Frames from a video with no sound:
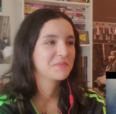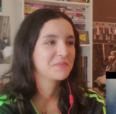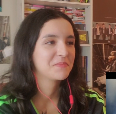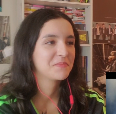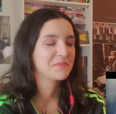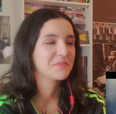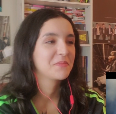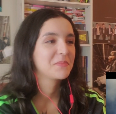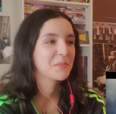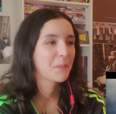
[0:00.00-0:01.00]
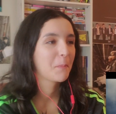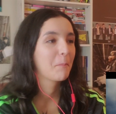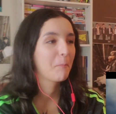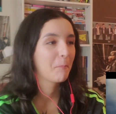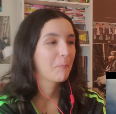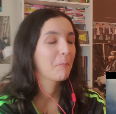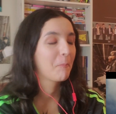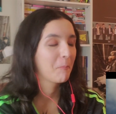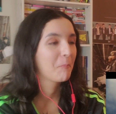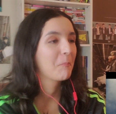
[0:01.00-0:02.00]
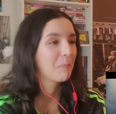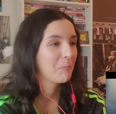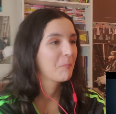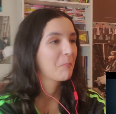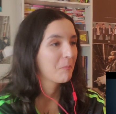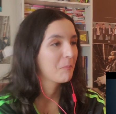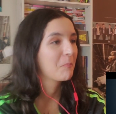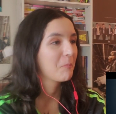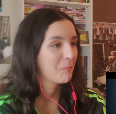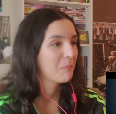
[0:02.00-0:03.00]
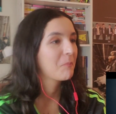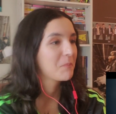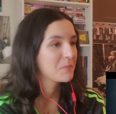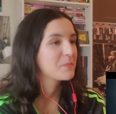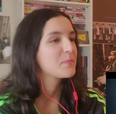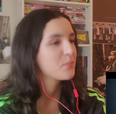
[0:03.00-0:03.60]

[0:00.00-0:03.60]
[no speech]